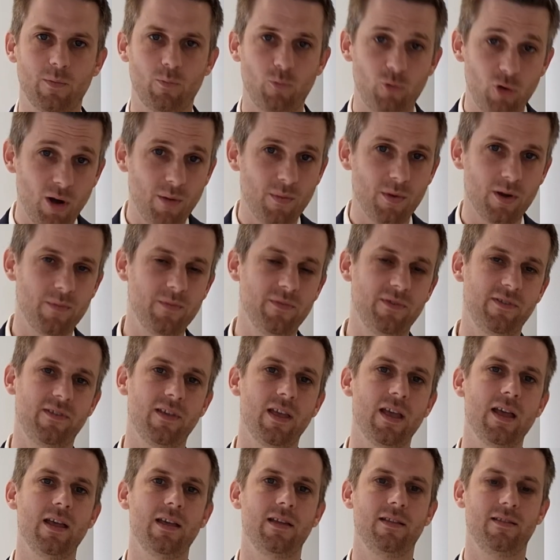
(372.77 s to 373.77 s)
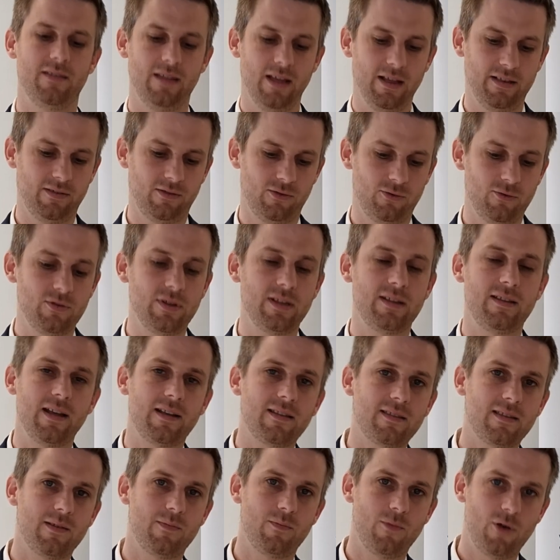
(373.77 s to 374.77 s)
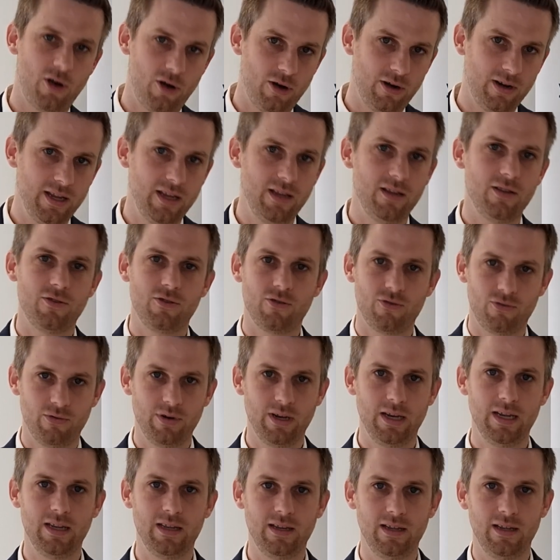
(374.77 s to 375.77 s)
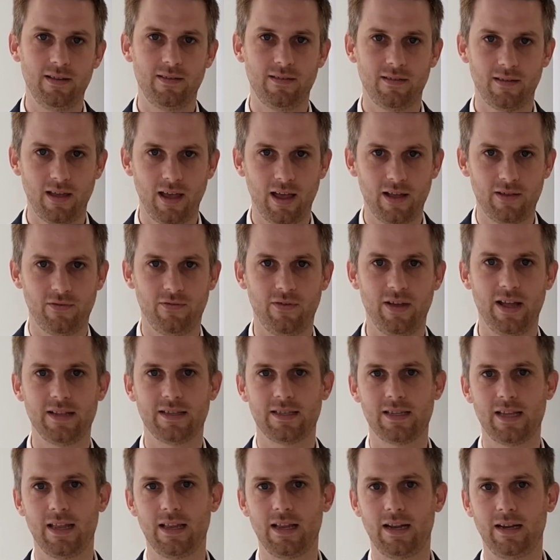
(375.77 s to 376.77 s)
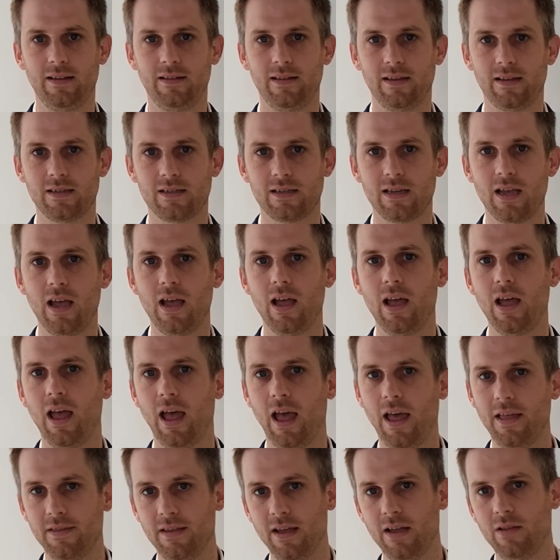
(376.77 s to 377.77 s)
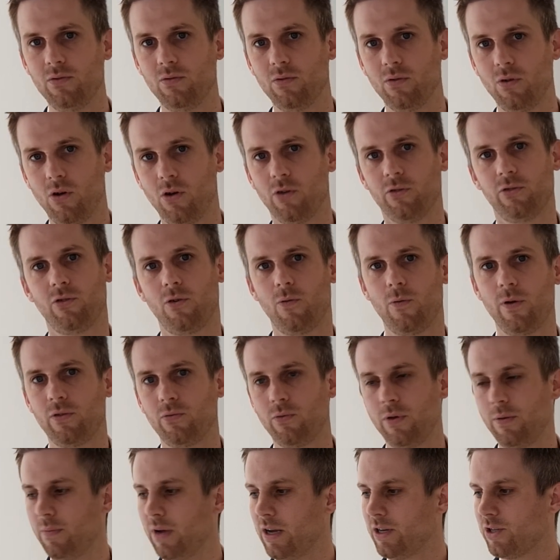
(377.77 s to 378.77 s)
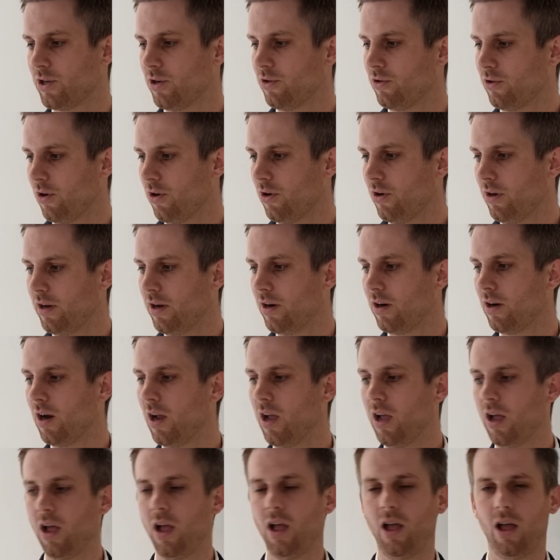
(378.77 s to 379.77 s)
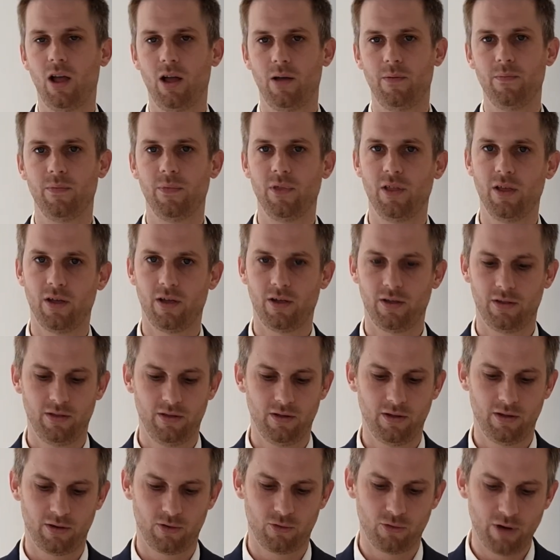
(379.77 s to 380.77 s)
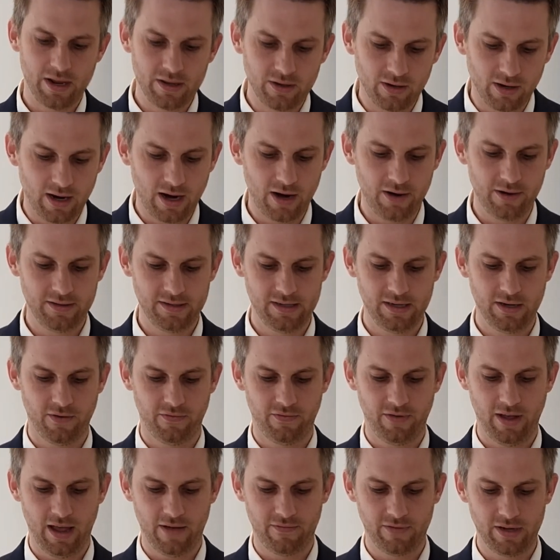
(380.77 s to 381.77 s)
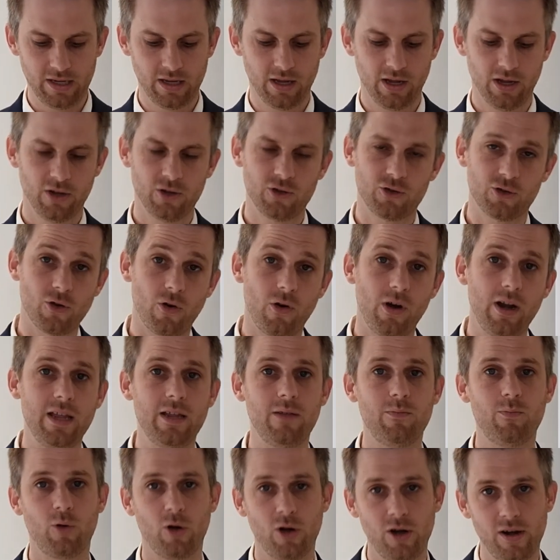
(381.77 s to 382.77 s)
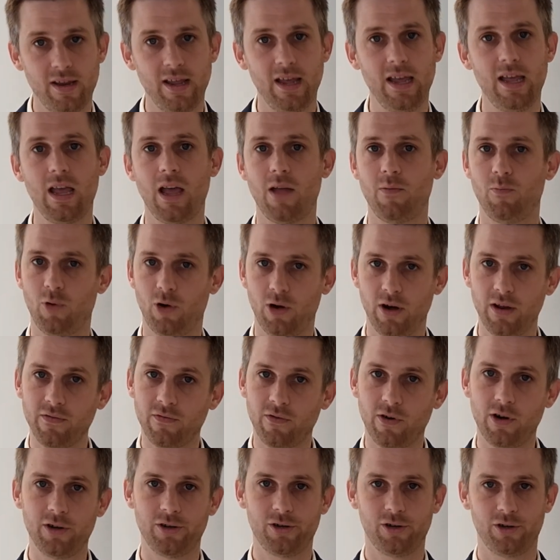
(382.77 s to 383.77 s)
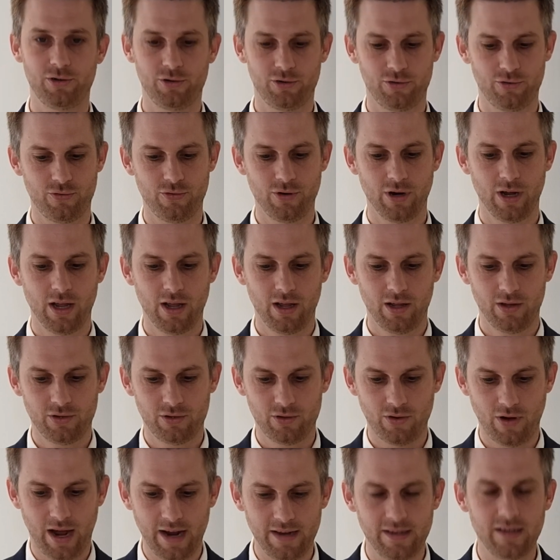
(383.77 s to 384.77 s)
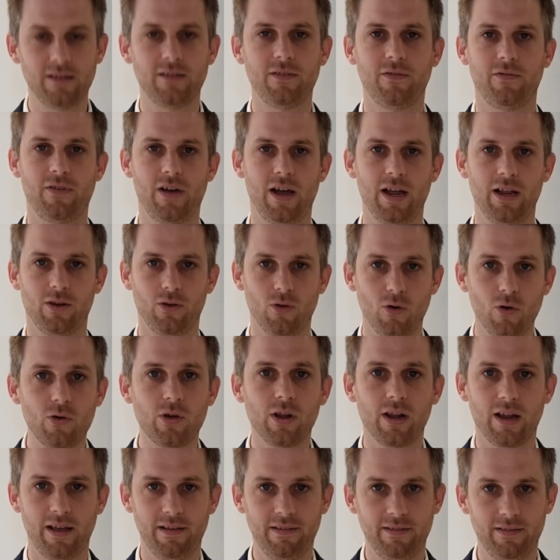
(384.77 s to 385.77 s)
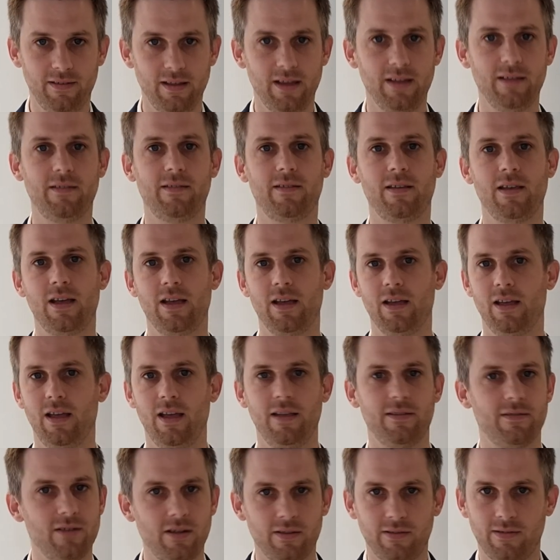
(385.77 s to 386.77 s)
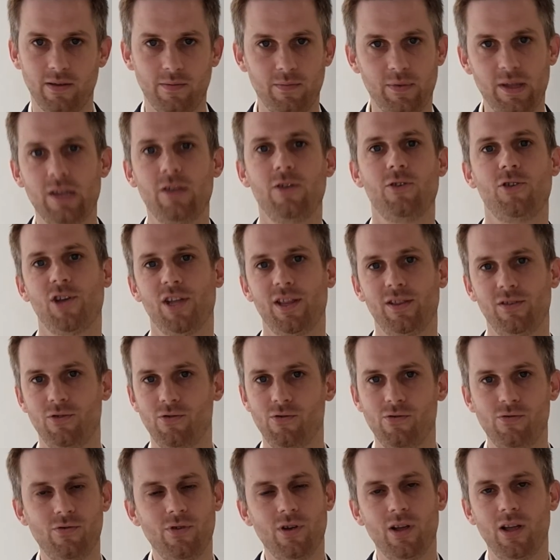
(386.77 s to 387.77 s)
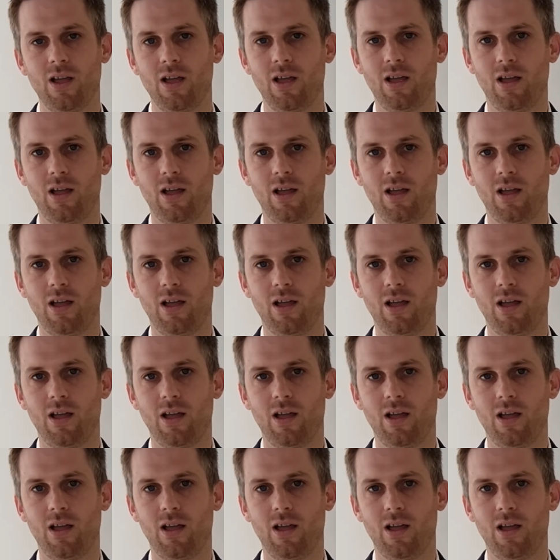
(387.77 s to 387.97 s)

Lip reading: problems that to detect them early, you really need advanced analytics. And then also what we mentioned earlier, the granularity of having soiling per day and per inverter to identify localized things is not something you can do